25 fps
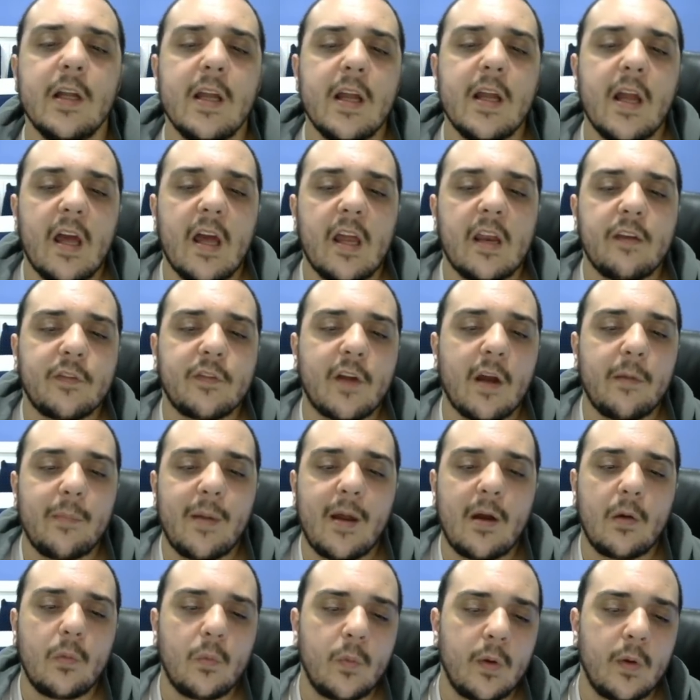And I've come
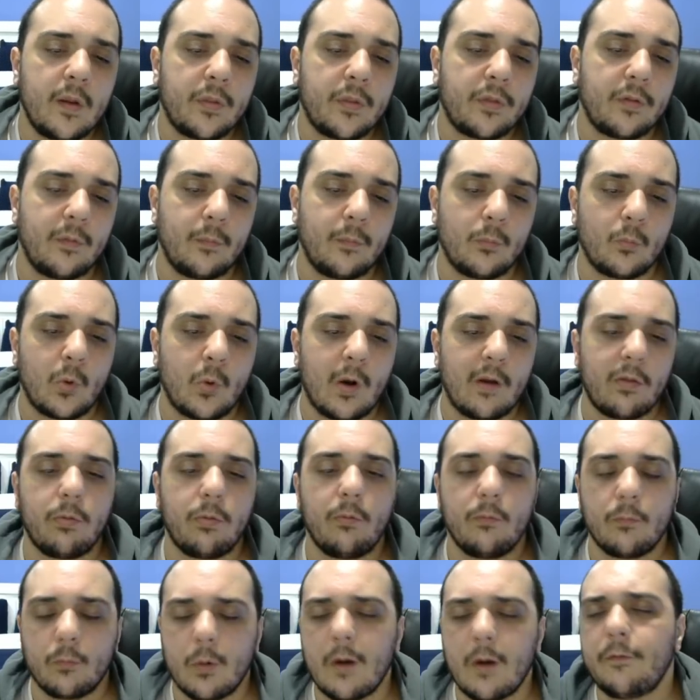out with
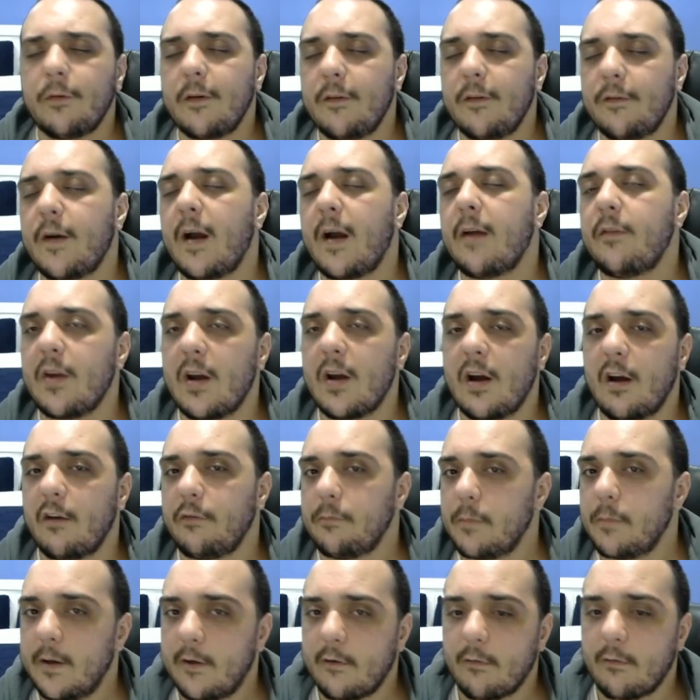roughly
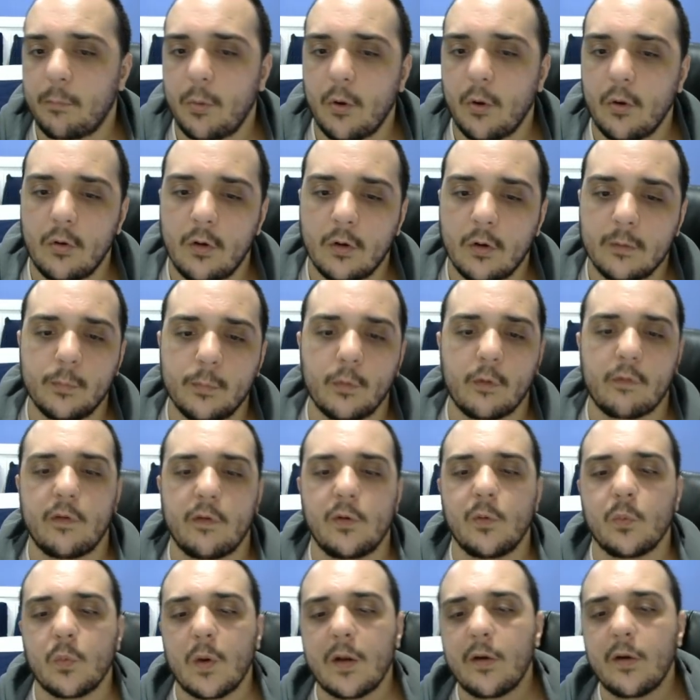5.5 minutes per logbook. So
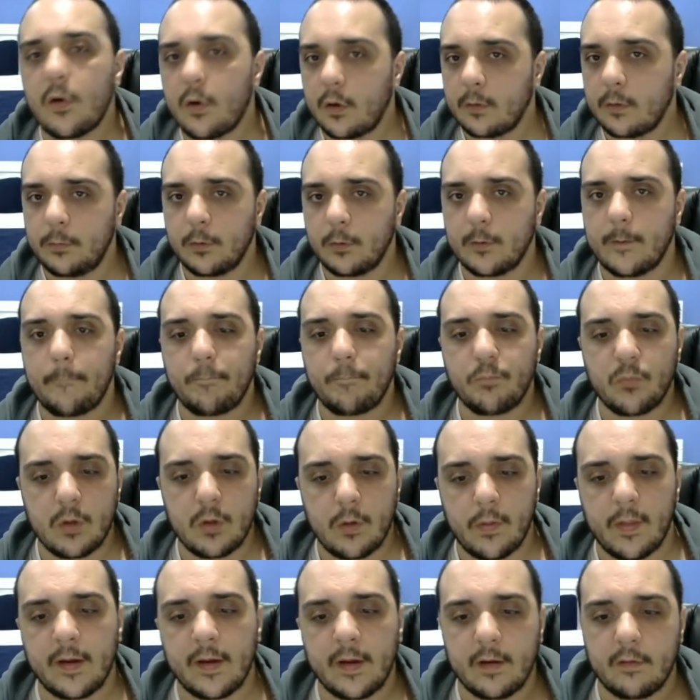you run a logbook,
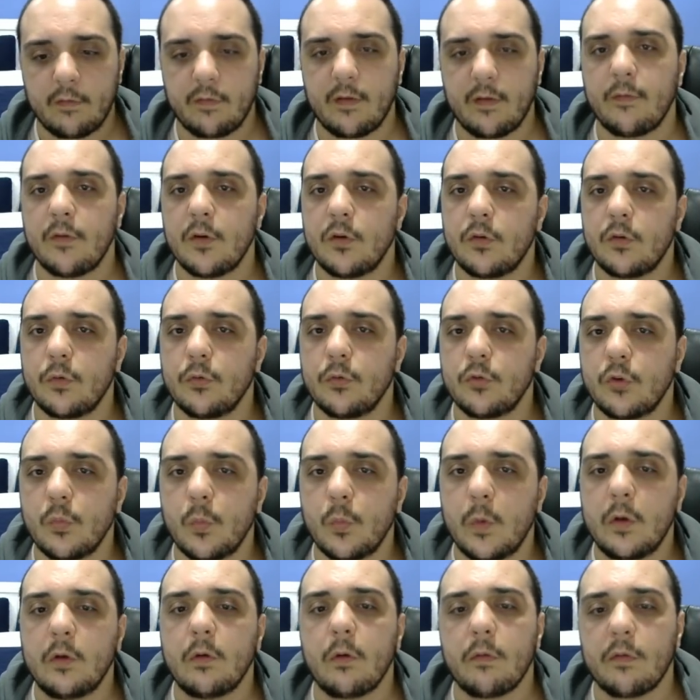you then get 7 2-gen
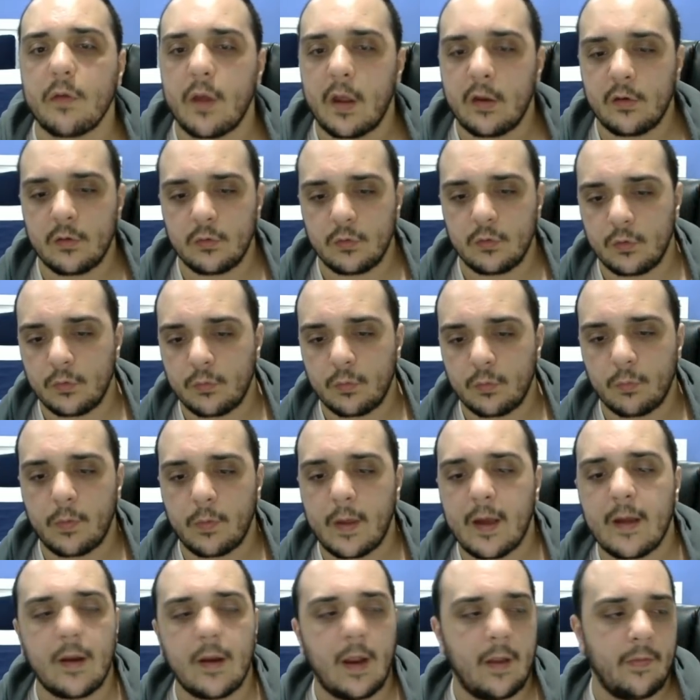windows, and you do
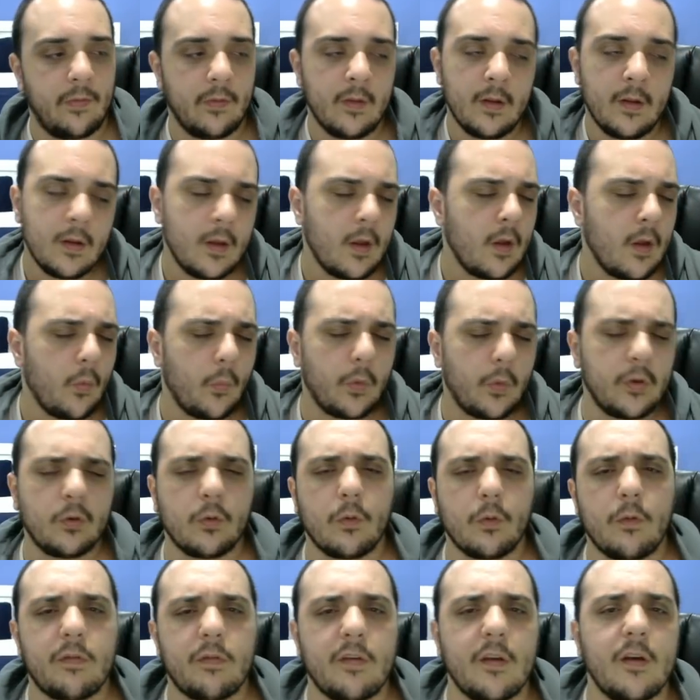that. And when
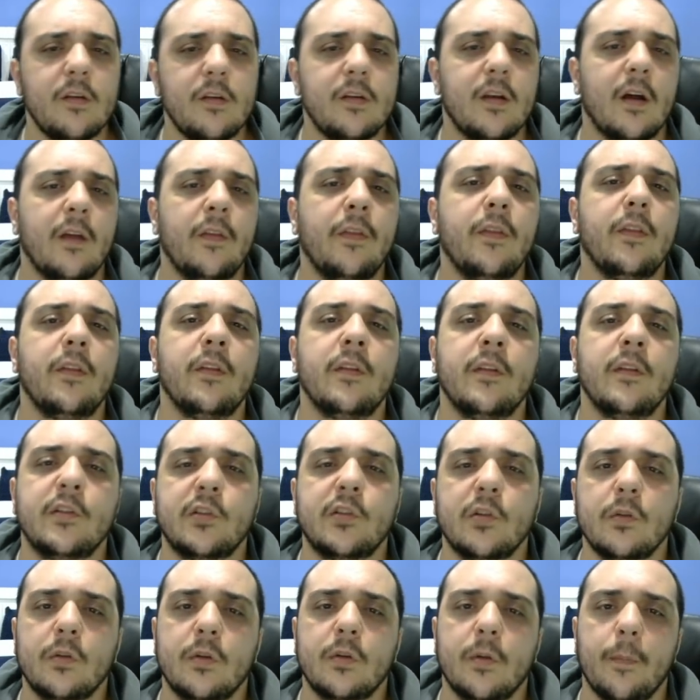you're all said and done, this
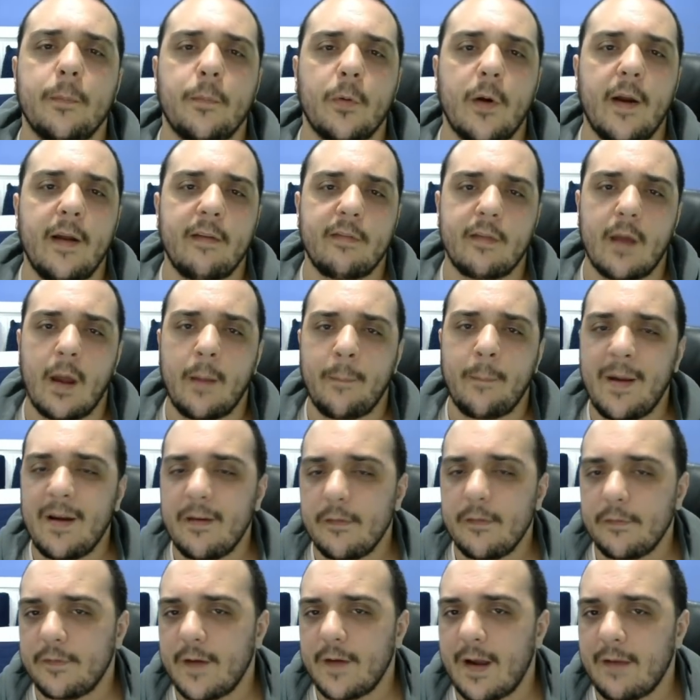should comprise
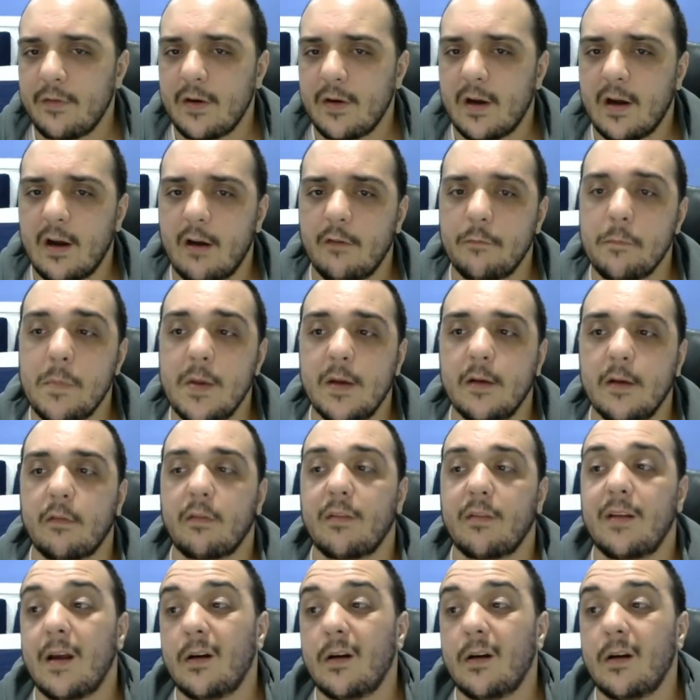about 5.5 minutes.